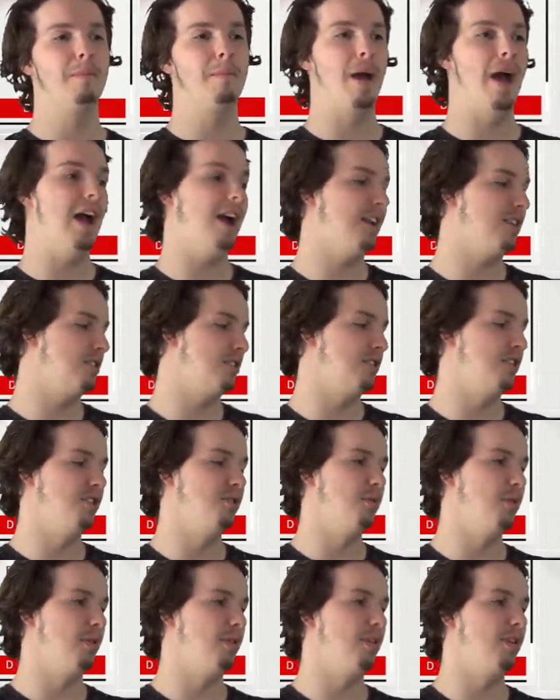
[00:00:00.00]
package
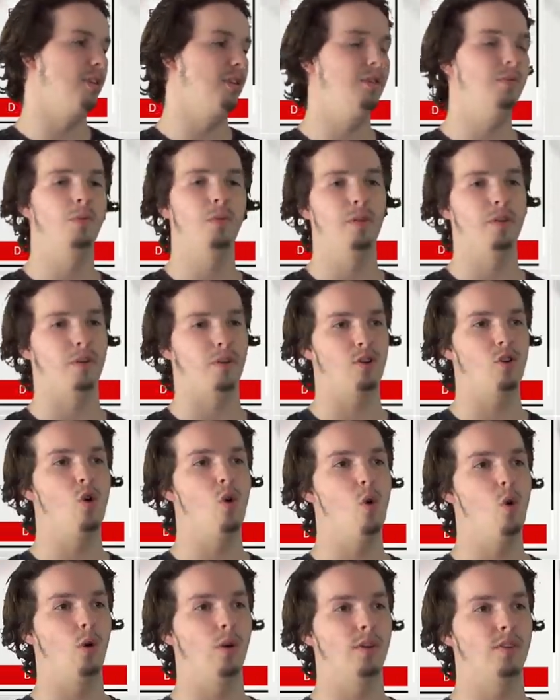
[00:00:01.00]
deal with it, with our
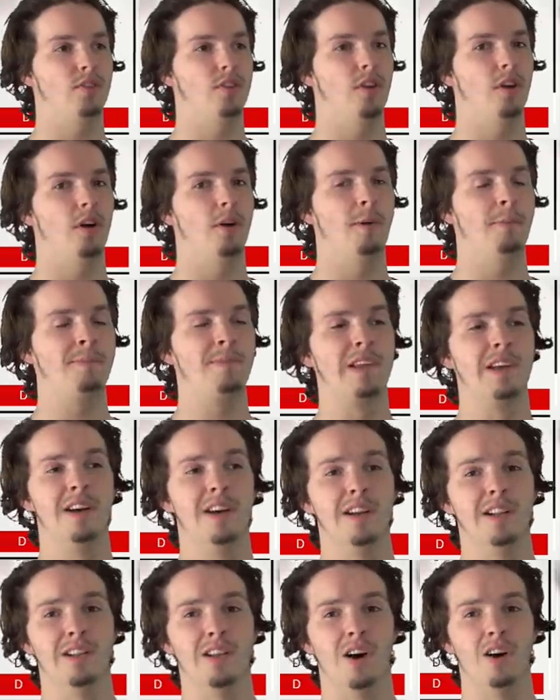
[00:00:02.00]
core. So
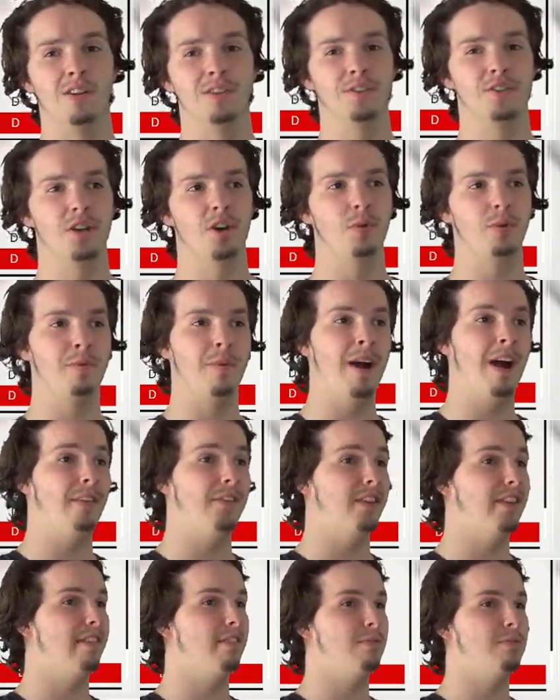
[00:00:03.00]
Lonzo, we might have
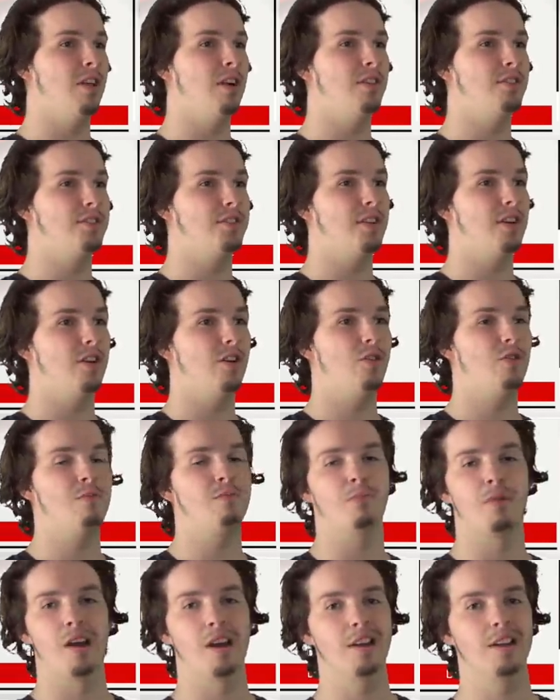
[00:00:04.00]
to give up Lonzo,
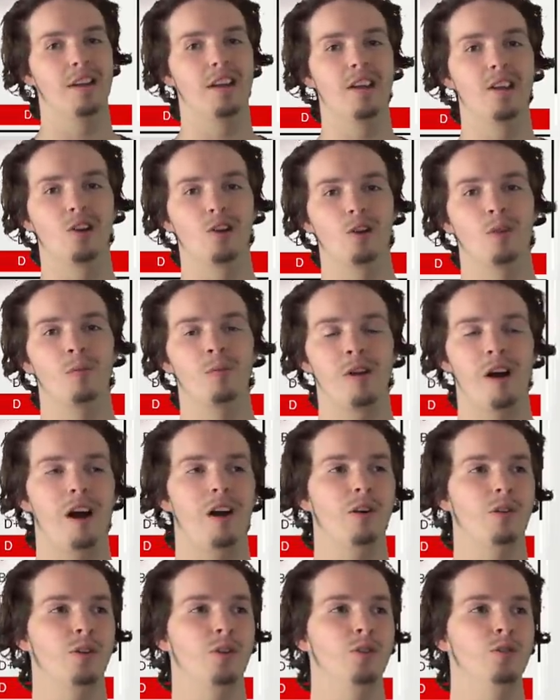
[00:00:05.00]
Brandon Ingram,
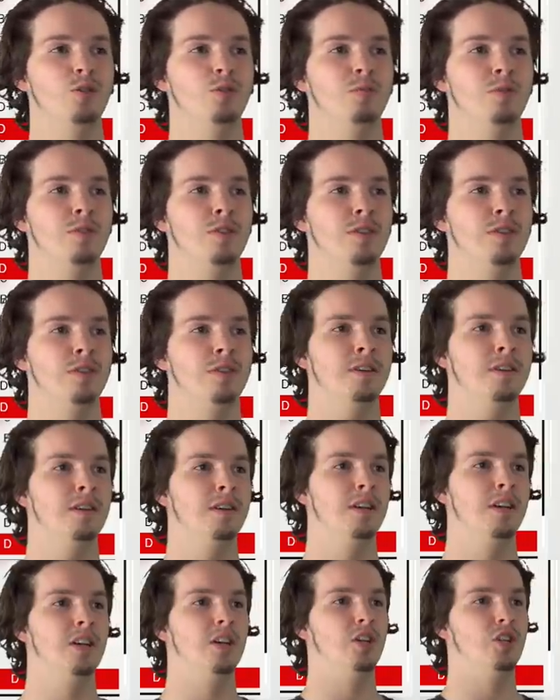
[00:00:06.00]
Kyle Kuzma,
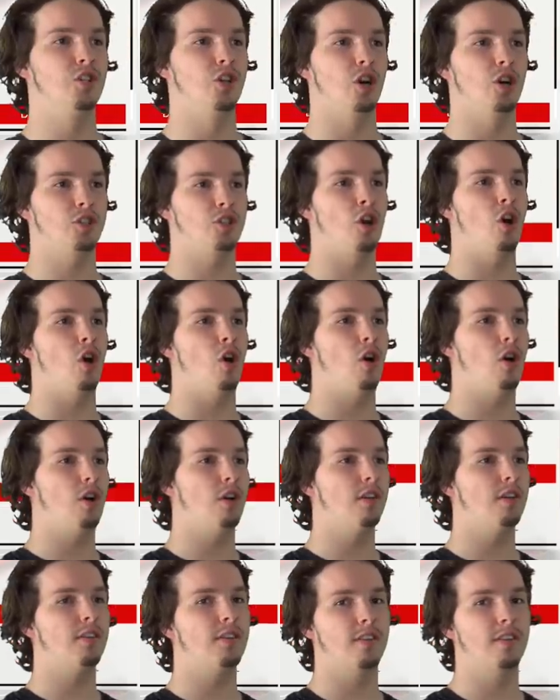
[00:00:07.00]
Josh
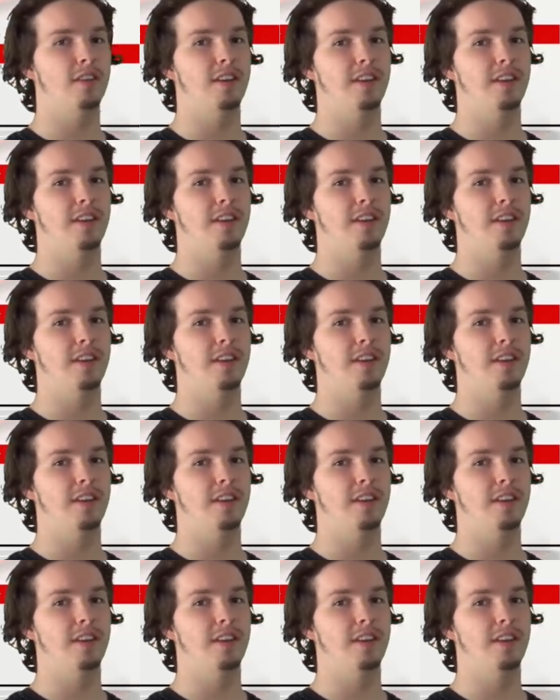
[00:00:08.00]
Hart,